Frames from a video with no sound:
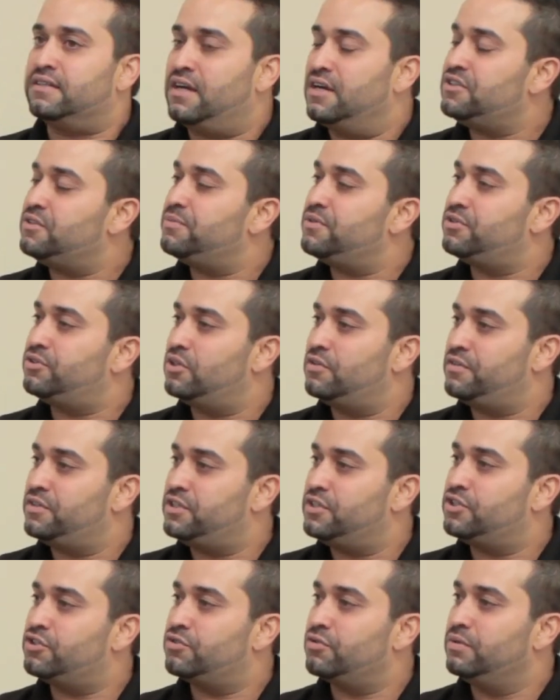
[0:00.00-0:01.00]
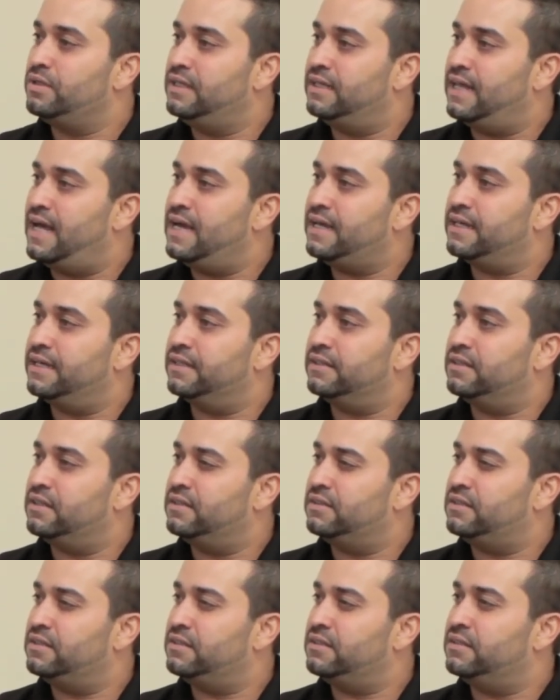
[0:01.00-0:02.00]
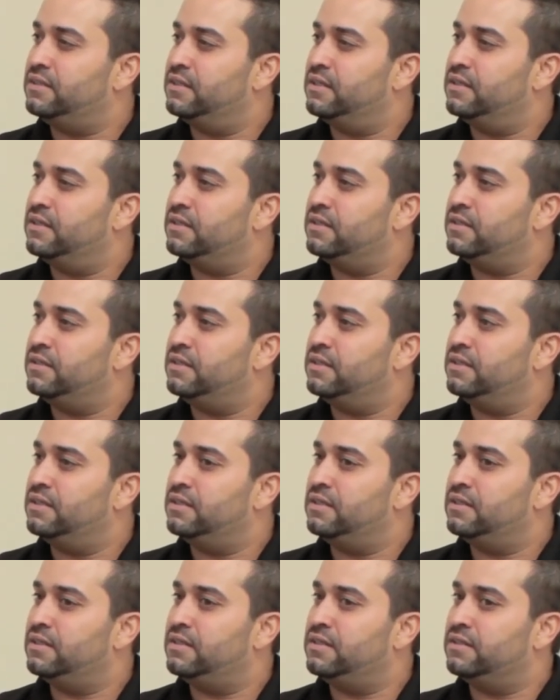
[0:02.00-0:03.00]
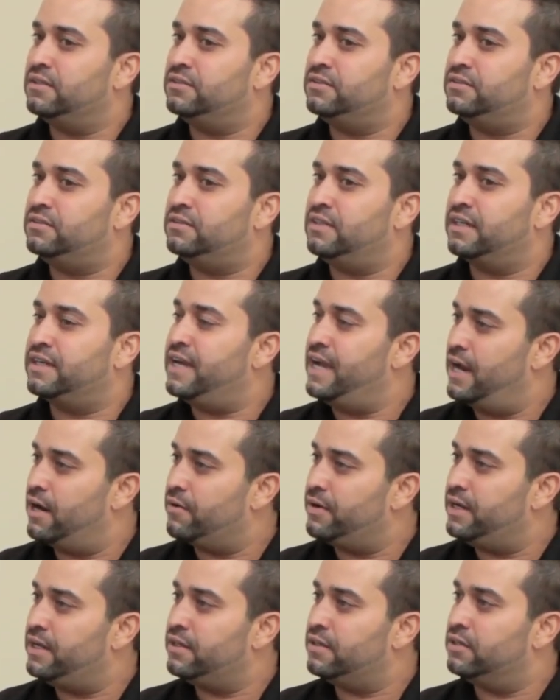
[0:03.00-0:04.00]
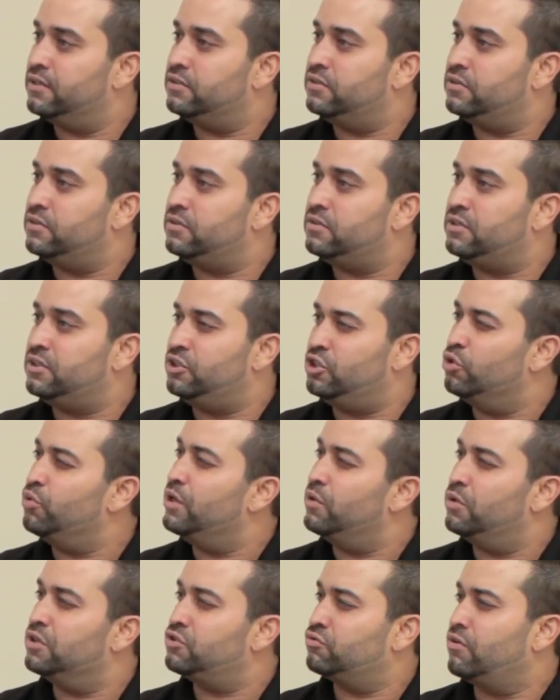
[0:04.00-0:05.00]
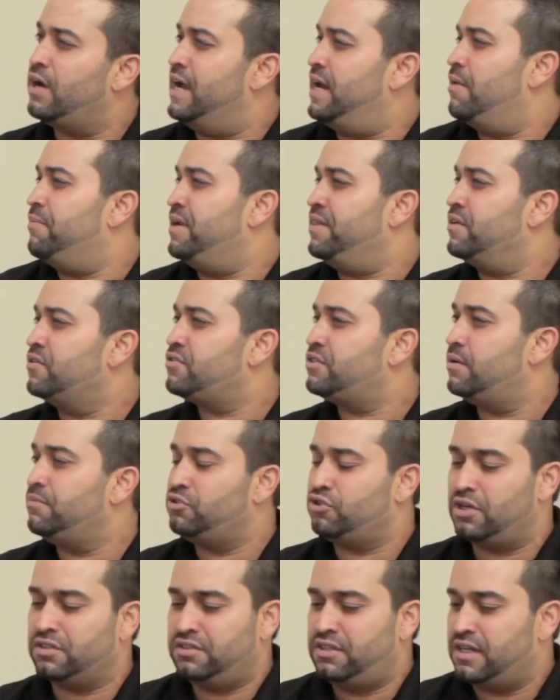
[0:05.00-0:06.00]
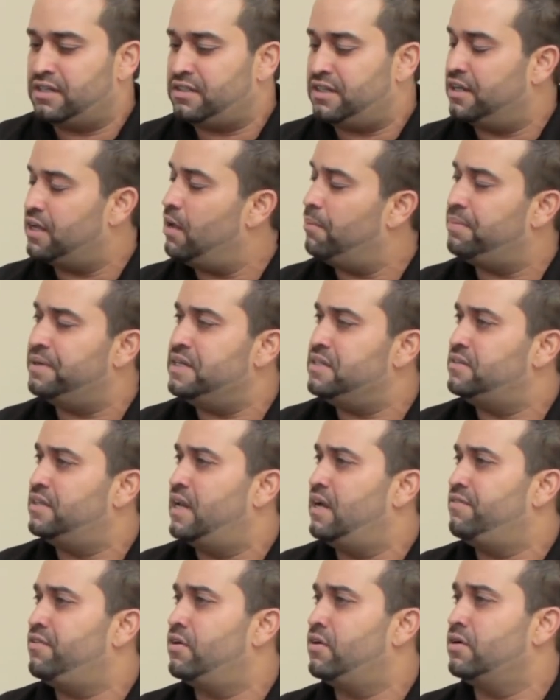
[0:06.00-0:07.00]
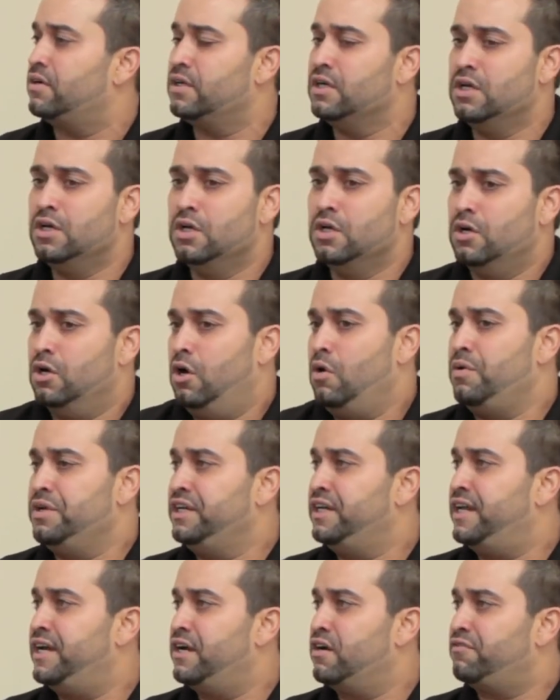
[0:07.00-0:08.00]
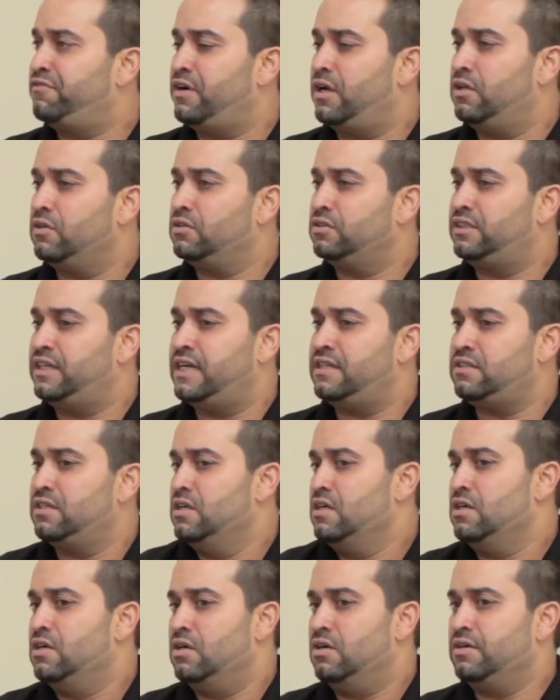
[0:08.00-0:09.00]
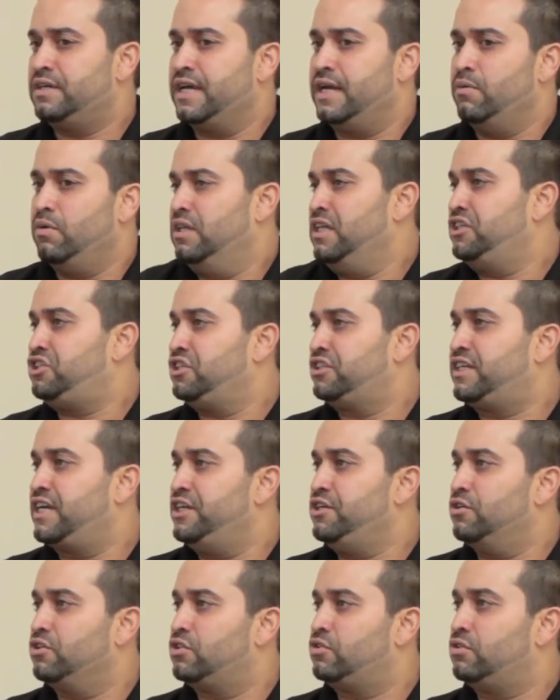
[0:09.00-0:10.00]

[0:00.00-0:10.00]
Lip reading: customer service is truly lacking. The caring, the doing what's right. I mean, there's some drug testing companies that I've heard, "Oh, we need a hair follicle test? Okay, well, let's just get you